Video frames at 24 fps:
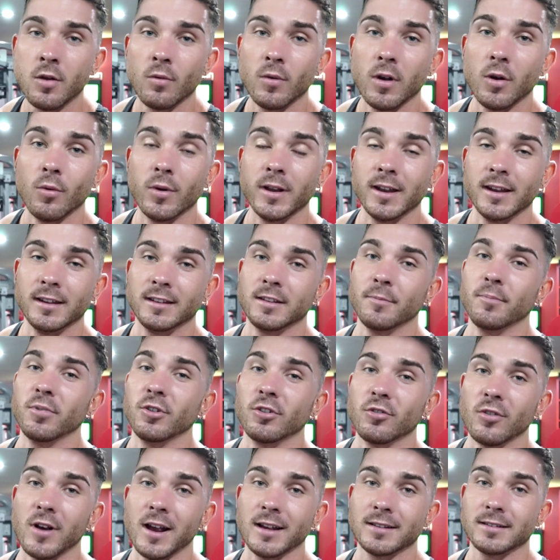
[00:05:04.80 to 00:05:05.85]
where we need to
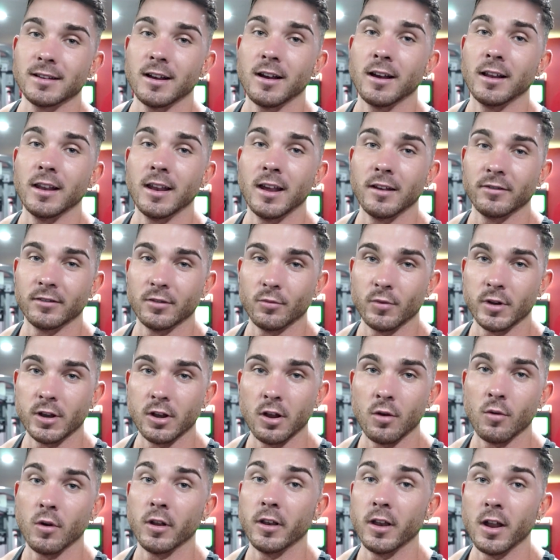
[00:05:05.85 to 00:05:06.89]
progress our lifts and we
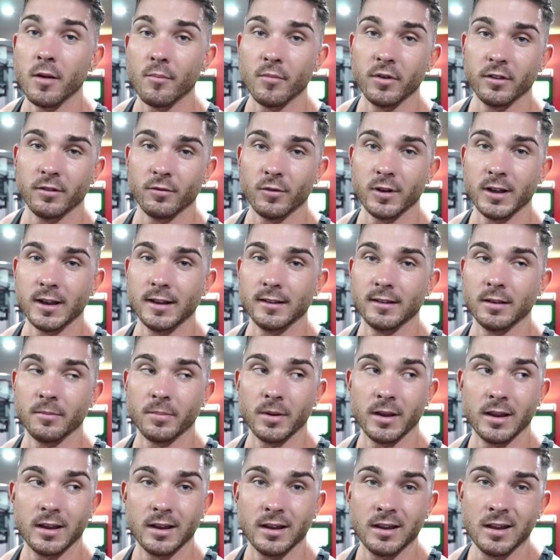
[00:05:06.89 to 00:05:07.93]
know what numbers we need to
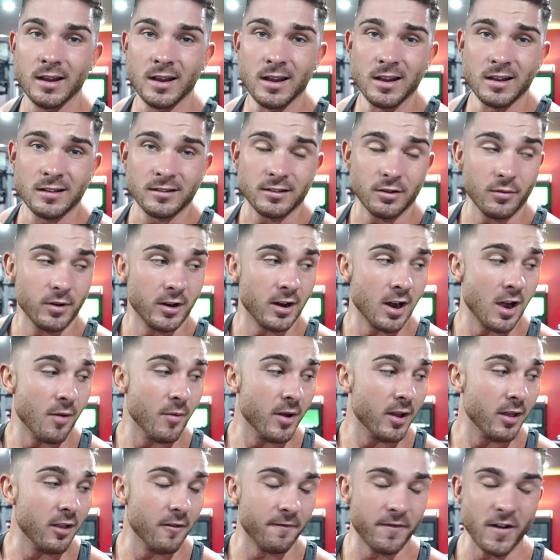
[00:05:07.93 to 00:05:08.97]
be. So we come
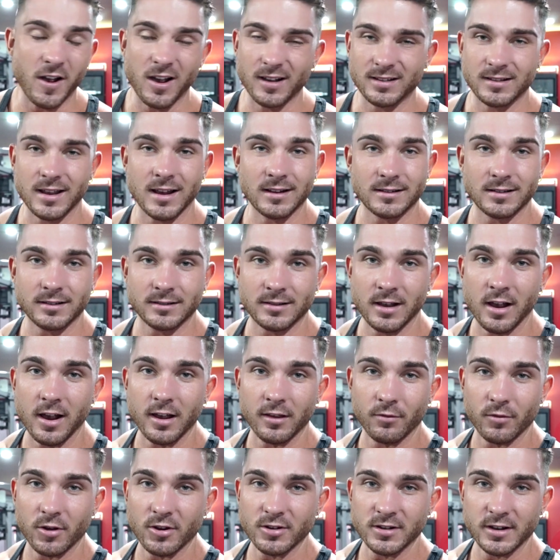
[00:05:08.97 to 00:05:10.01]
in, the first
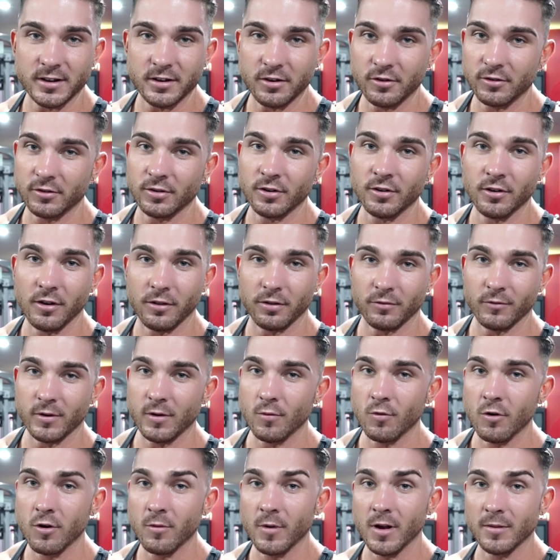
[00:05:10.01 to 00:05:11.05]
exercise, we usually do 2 to 3
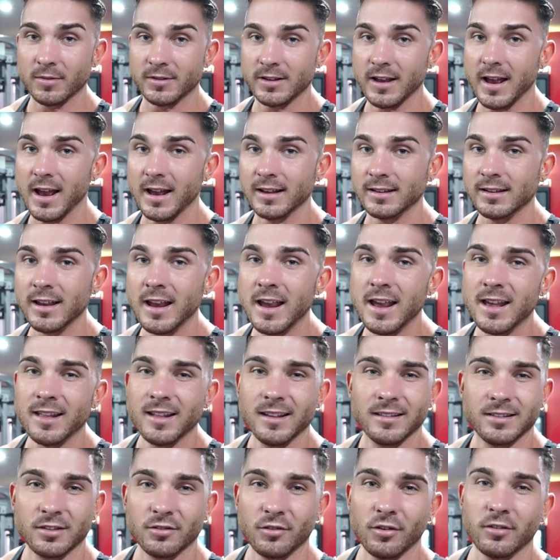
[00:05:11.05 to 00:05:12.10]
warm-up sets.
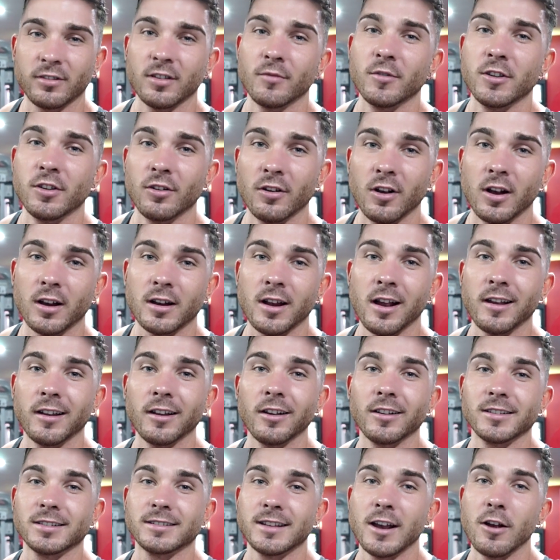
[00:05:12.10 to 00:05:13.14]
This is just something you've kind of
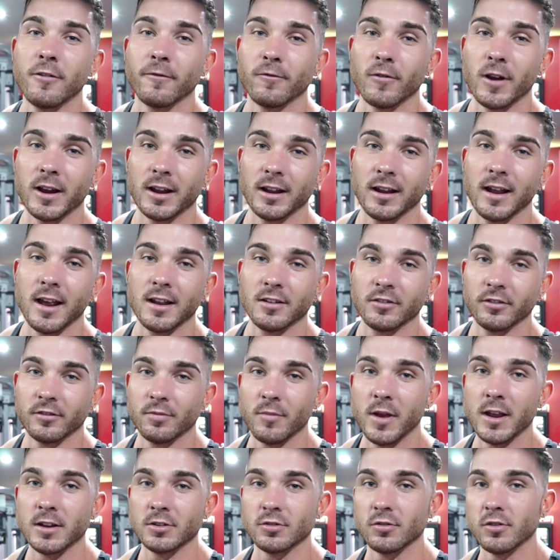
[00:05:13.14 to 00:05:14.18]
got to self-regulate. Just
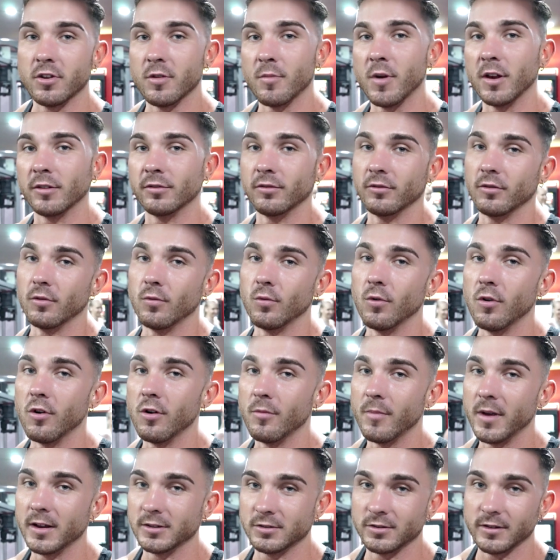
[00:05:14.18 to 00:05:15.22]
make sure your muscles are
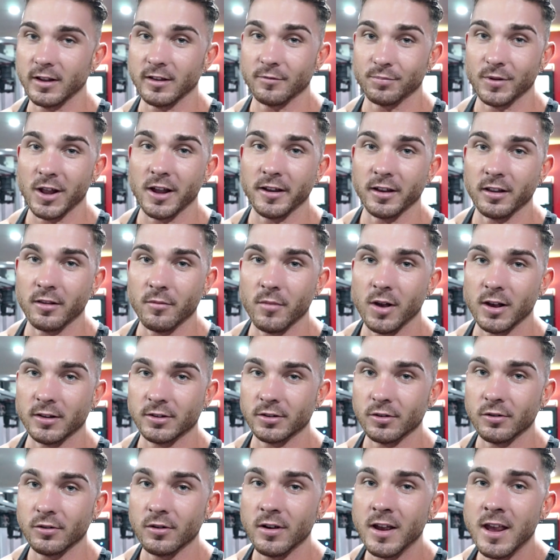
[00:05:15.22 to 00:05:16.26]
warm, make sure there's blood in the
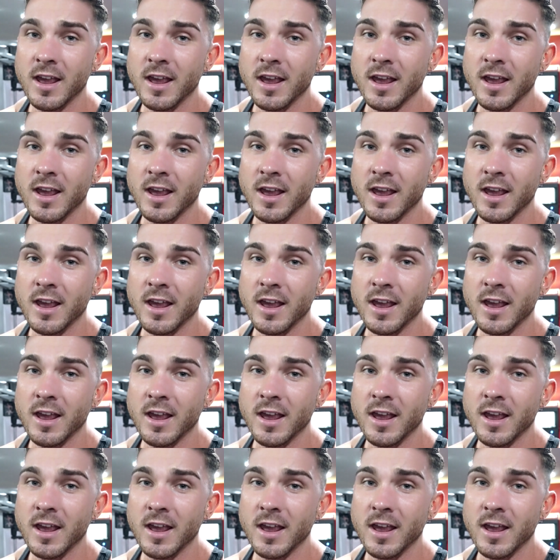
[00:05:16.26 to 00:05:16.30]
muscle.